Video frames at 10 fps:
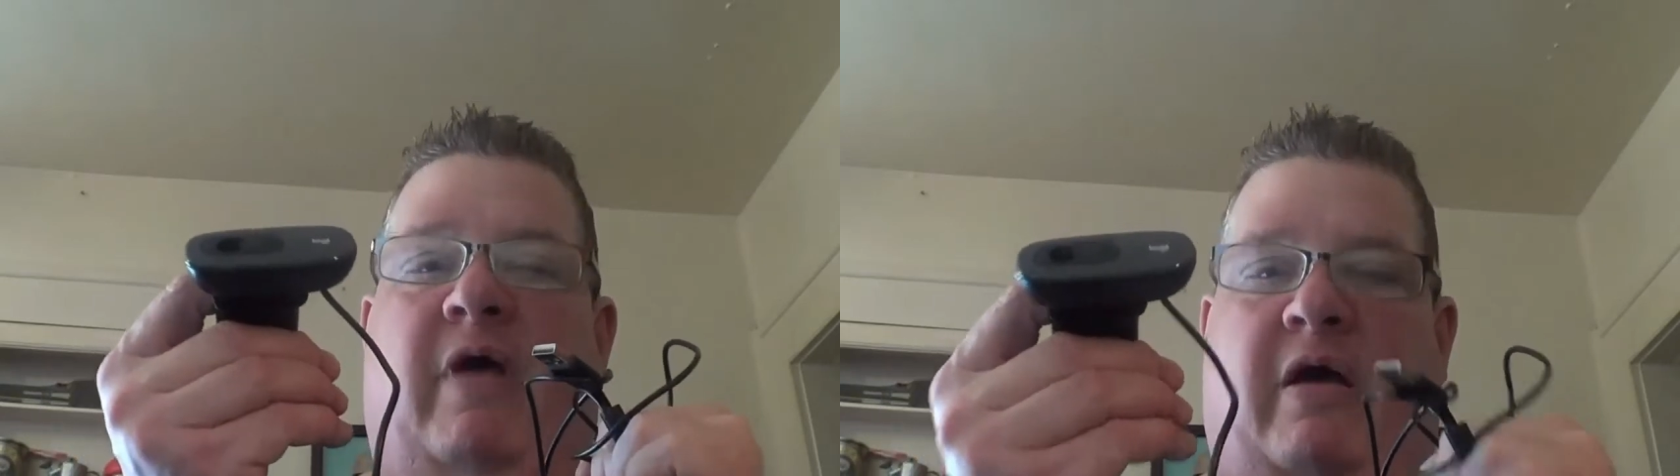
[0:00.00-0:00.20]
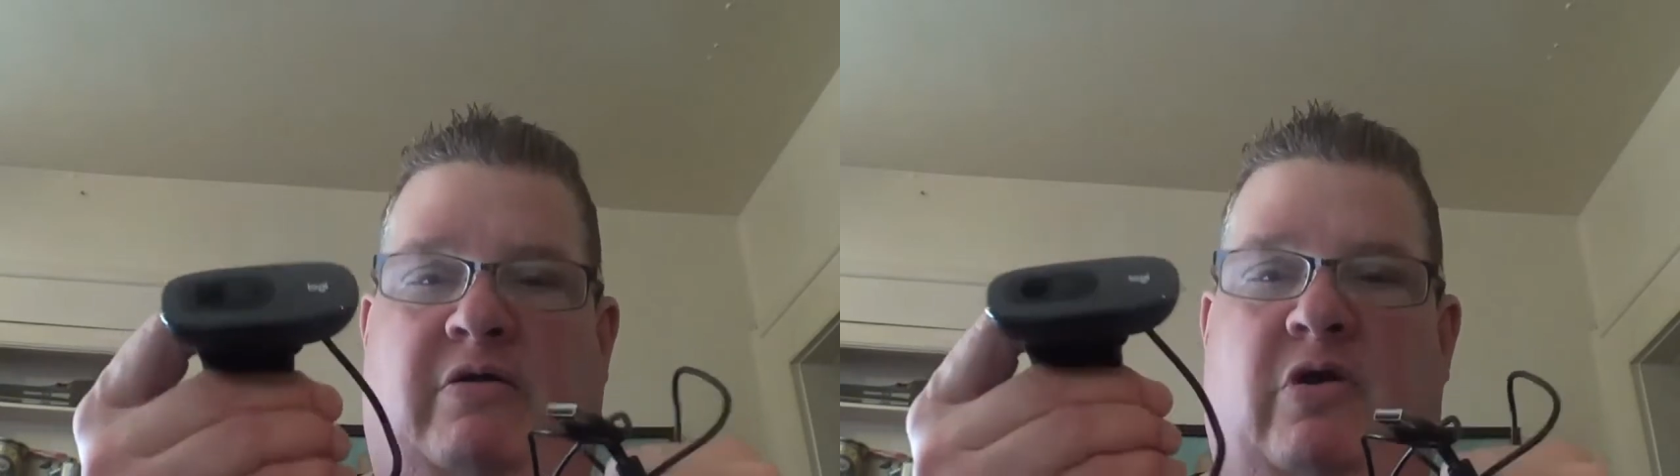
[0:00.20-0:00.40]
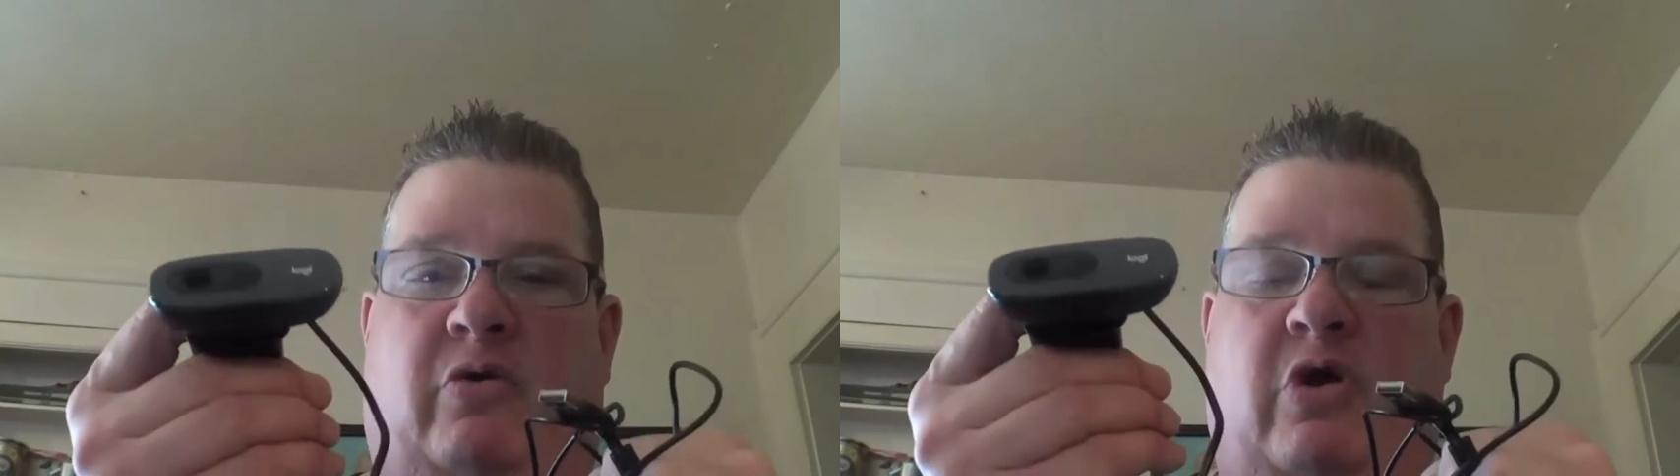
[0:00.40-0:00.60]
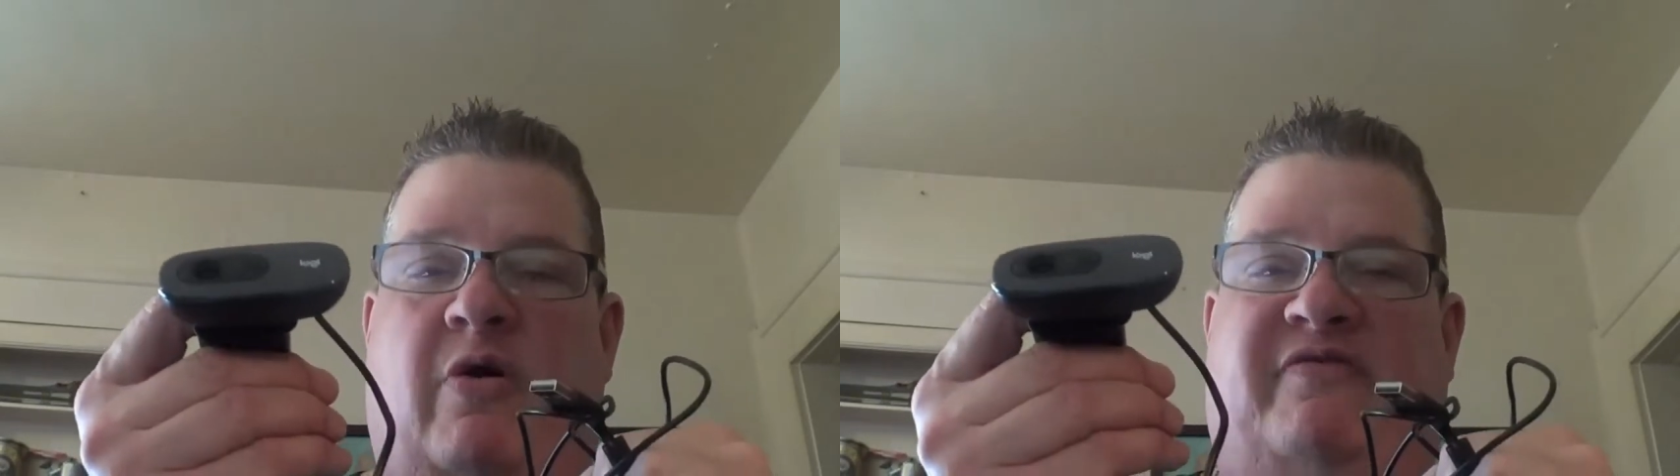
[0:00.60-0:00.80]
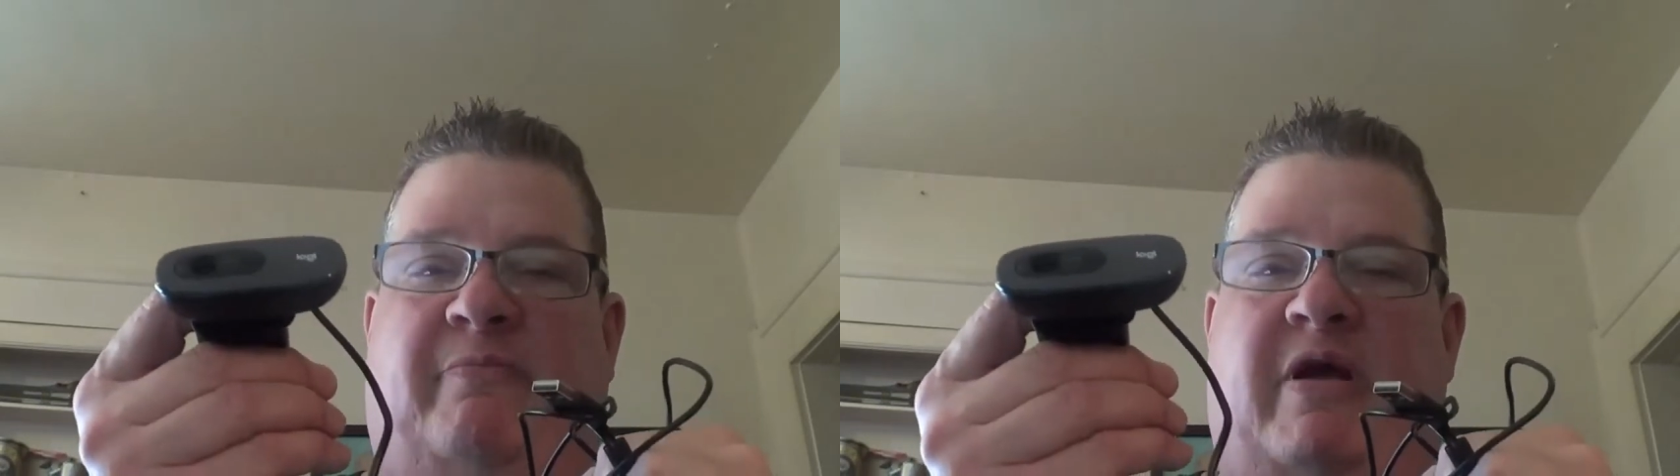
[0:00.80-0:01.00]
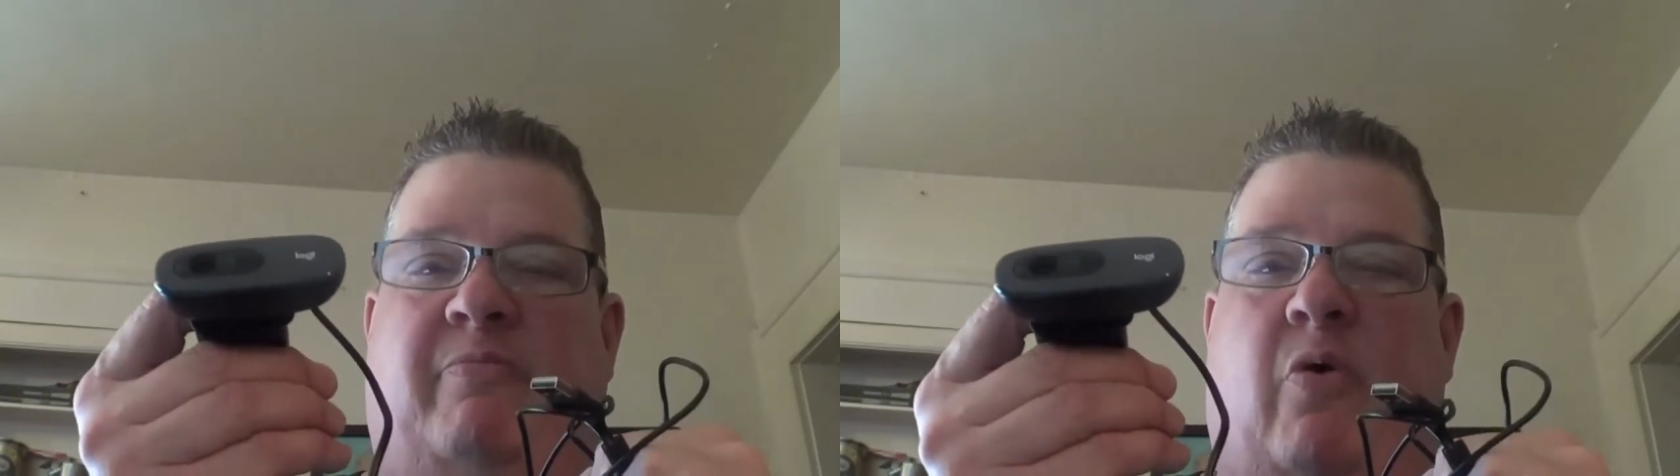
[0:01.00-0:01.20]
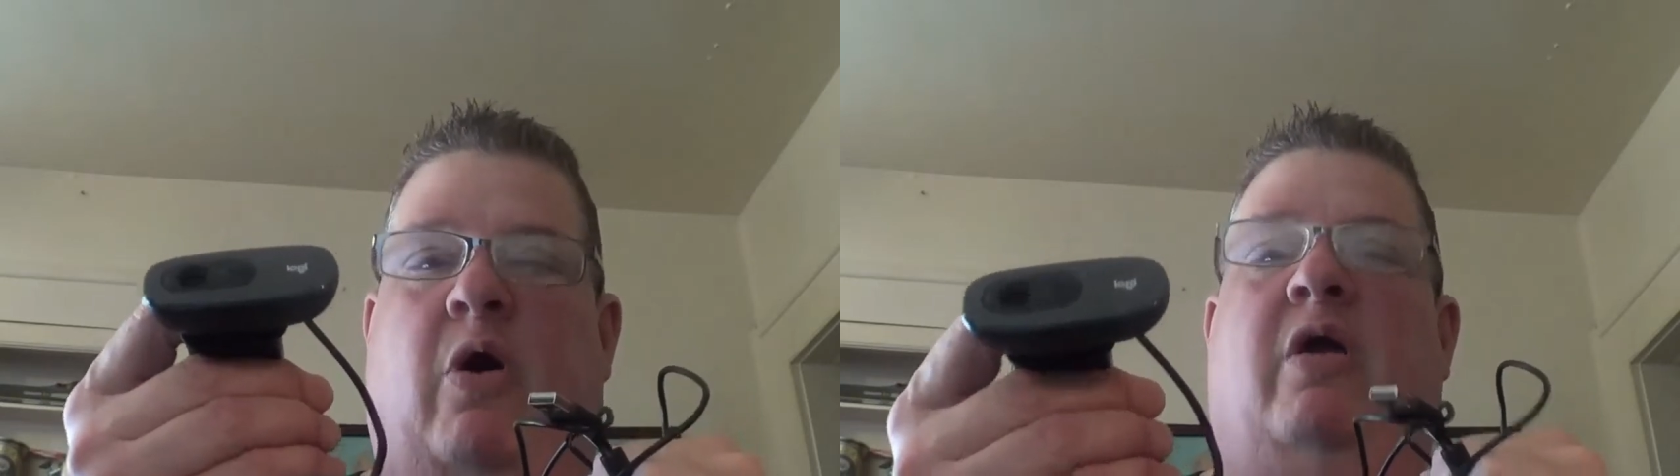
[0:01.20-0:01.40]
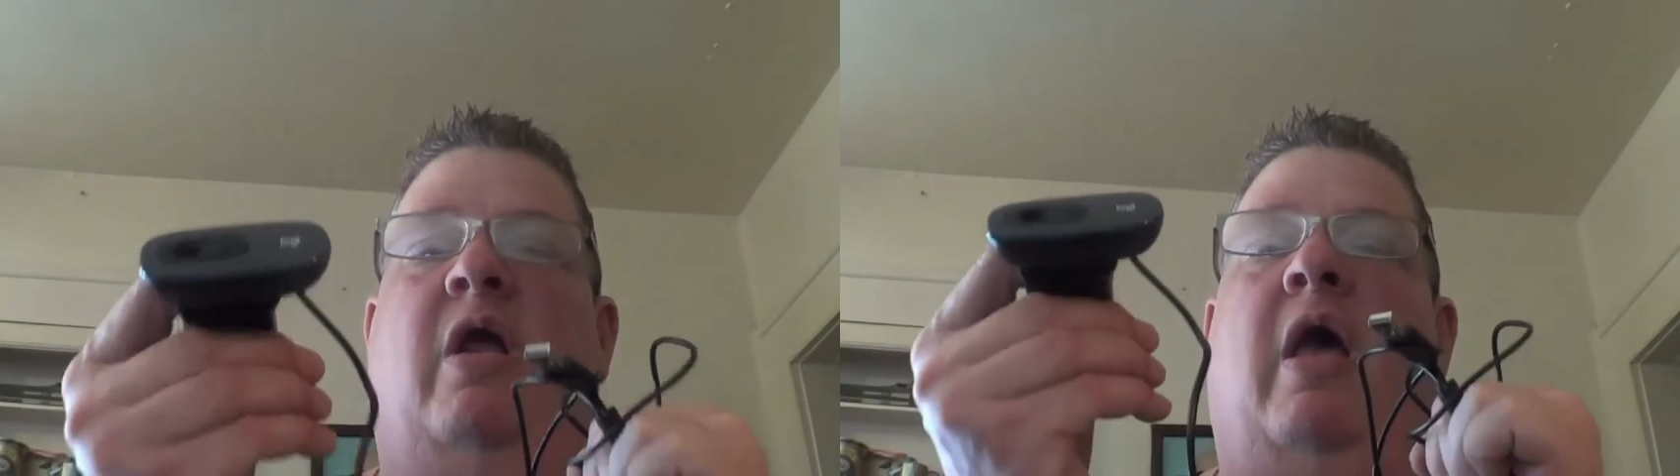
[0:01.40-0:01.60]
and your USB
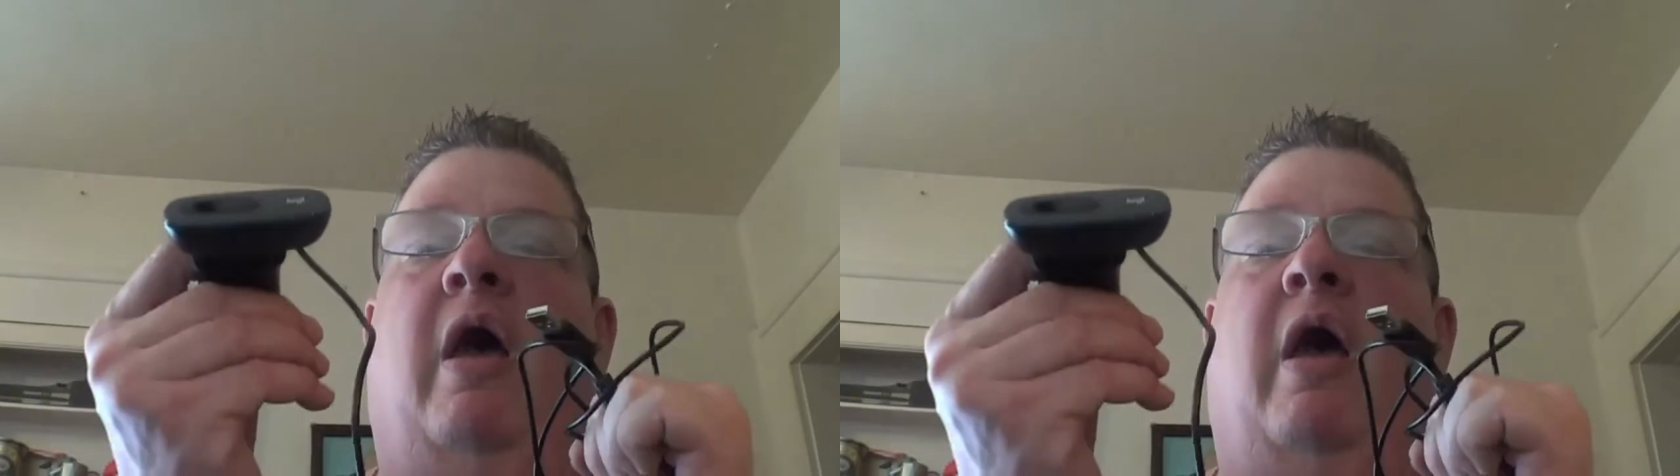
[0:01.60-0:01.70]
port